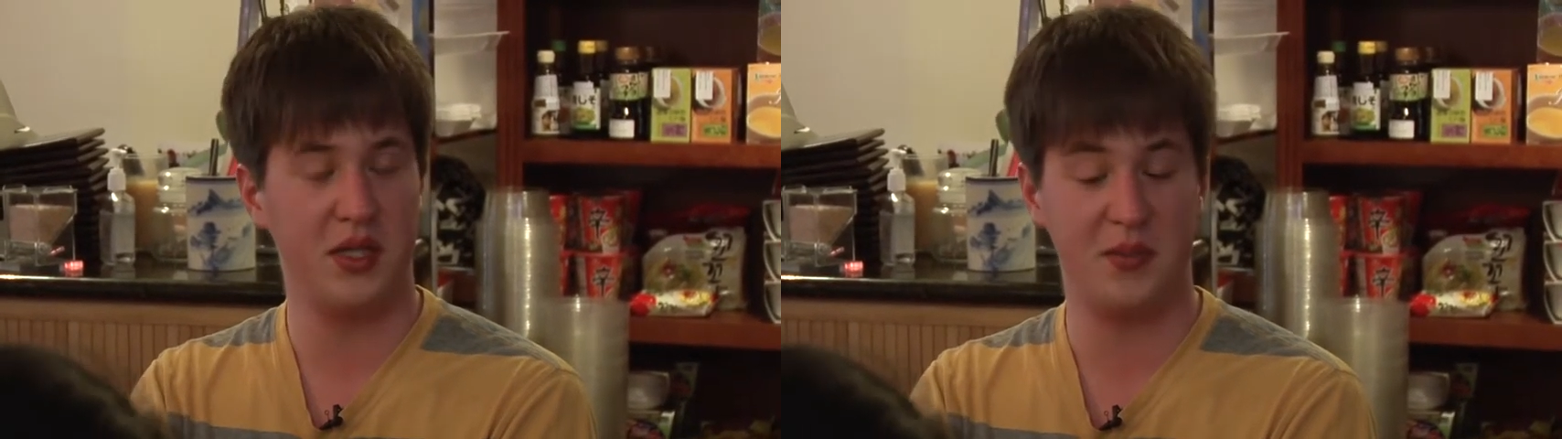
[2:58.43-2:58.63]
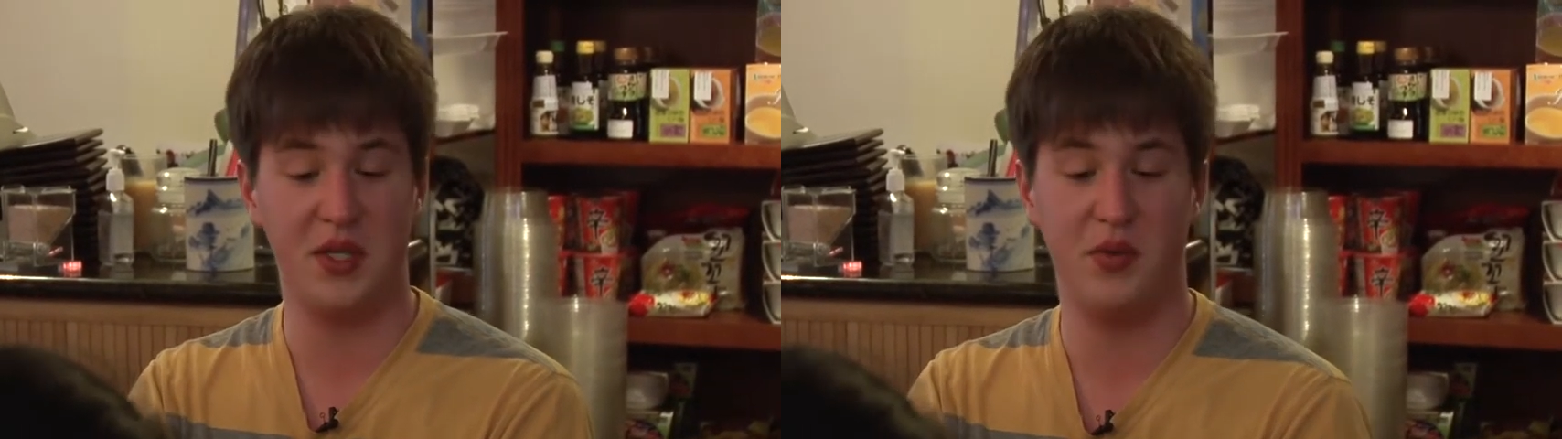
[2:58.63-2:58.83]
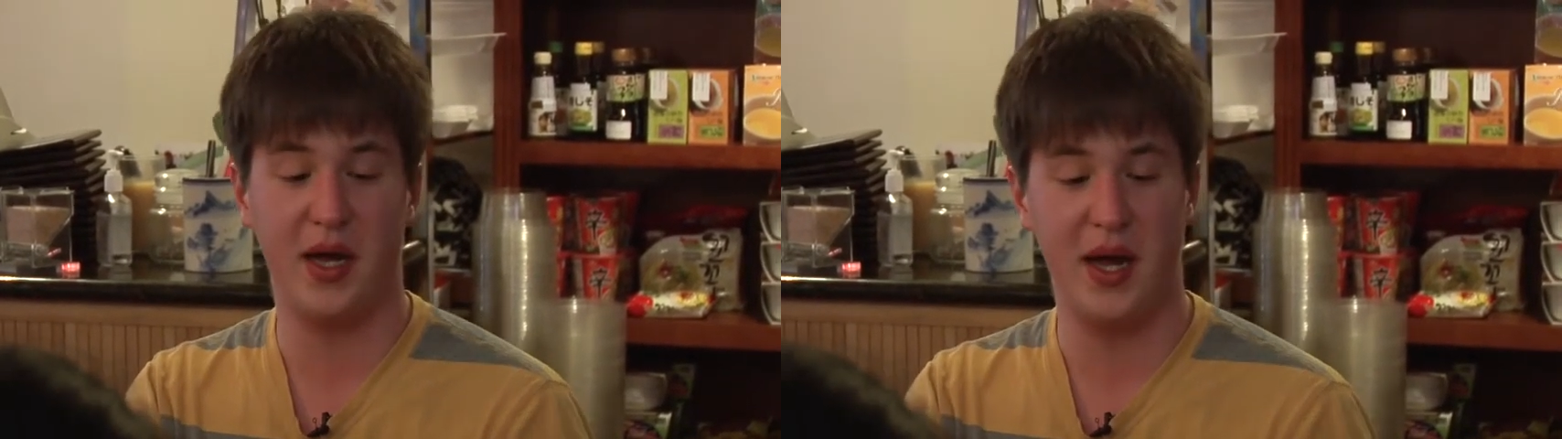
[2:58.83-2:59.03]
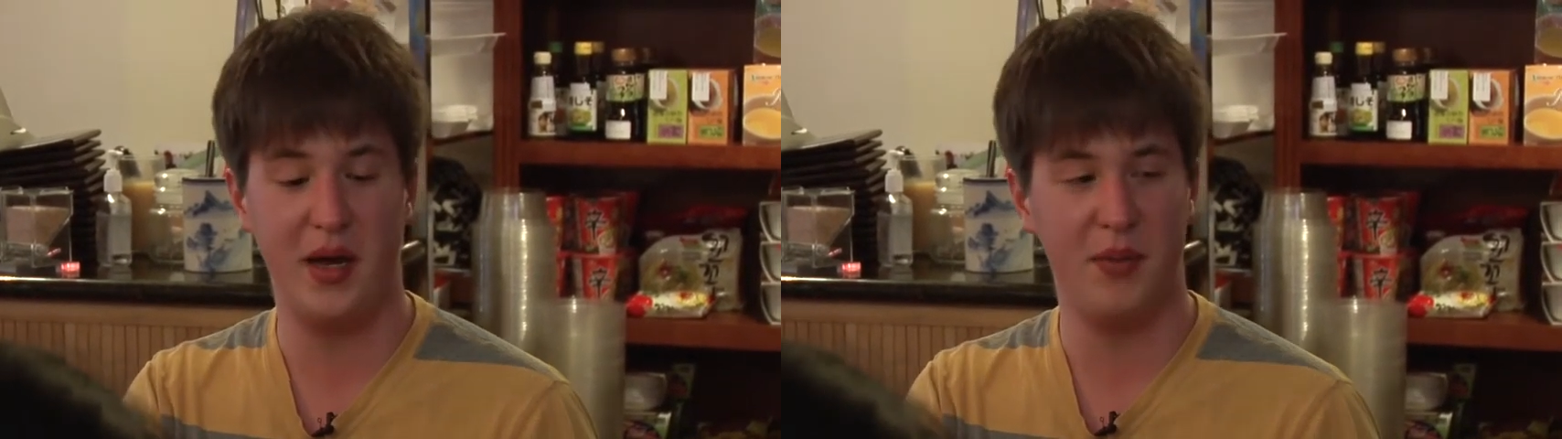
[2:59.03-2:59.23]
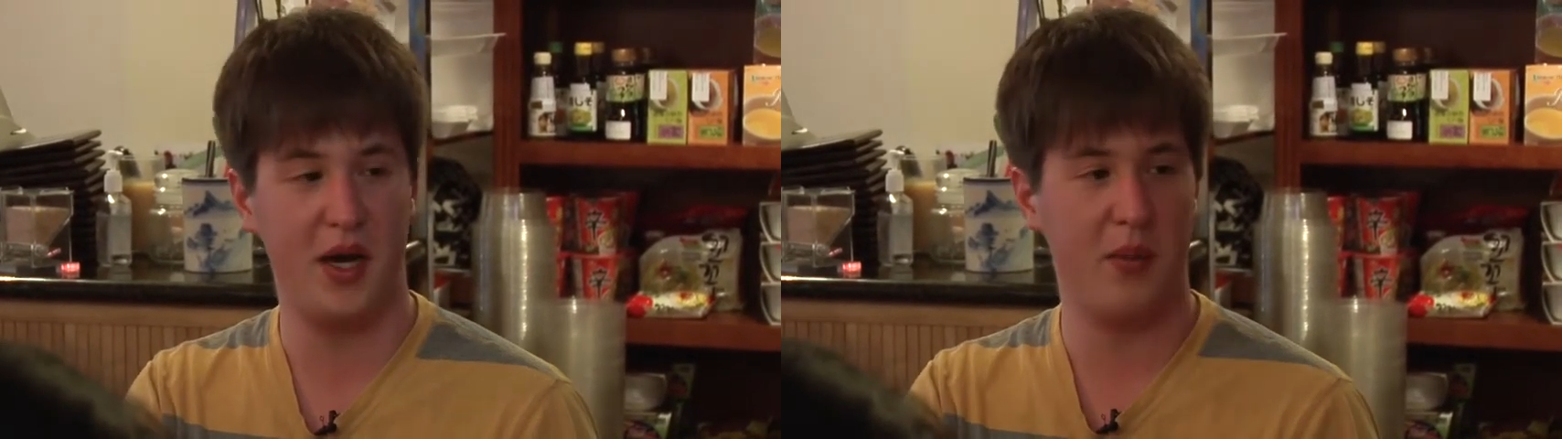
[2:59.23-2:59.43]
like especially when I
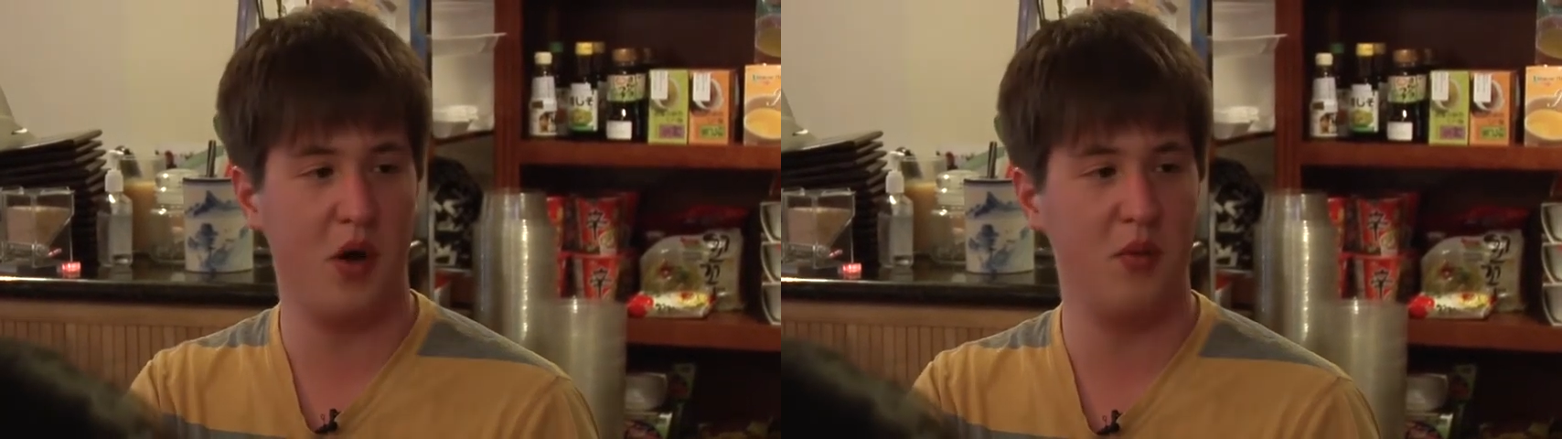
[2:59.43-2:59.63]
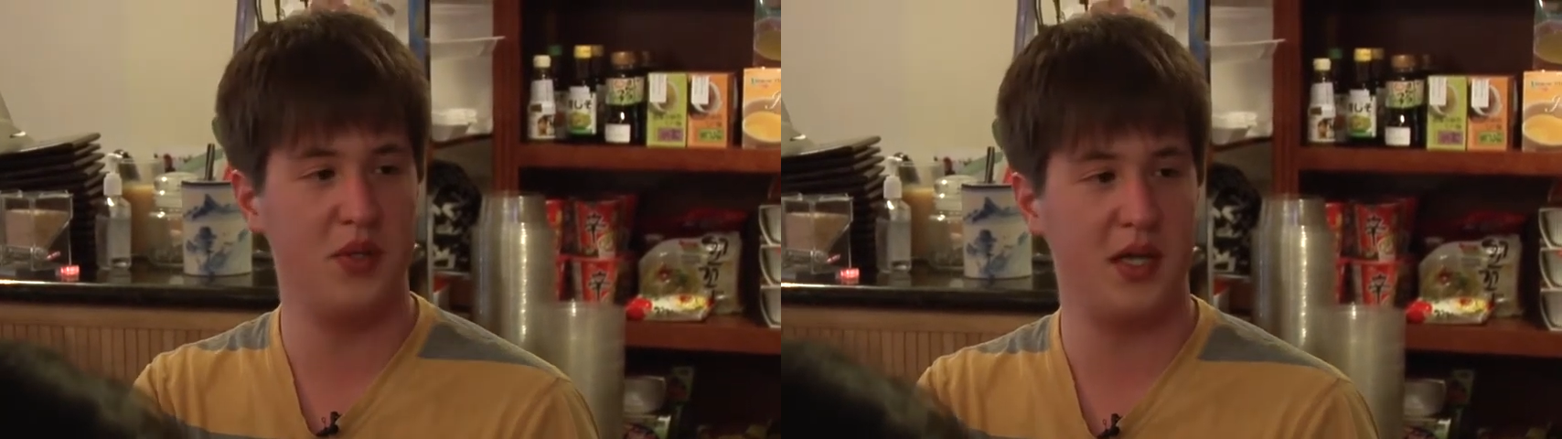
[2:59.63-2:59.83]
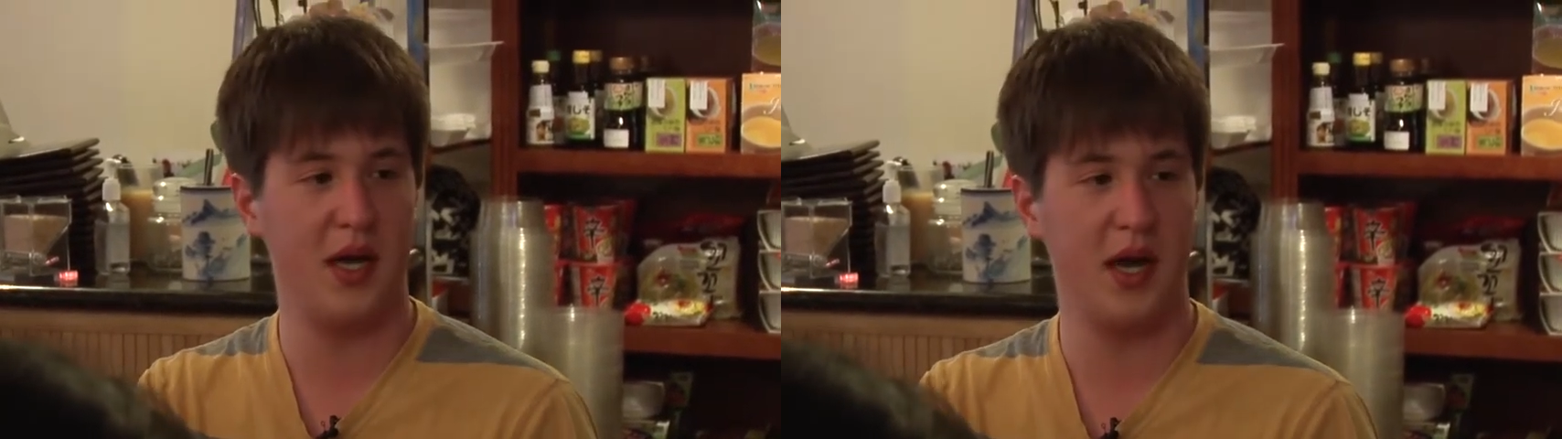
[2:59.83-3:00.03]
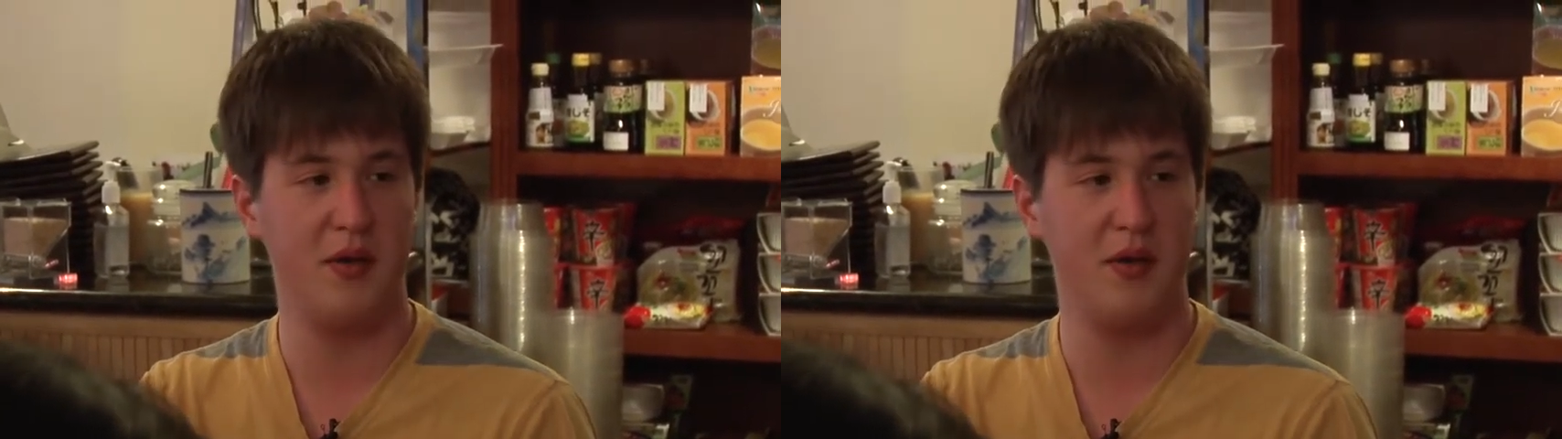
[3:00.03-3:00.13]
had my um, homestay,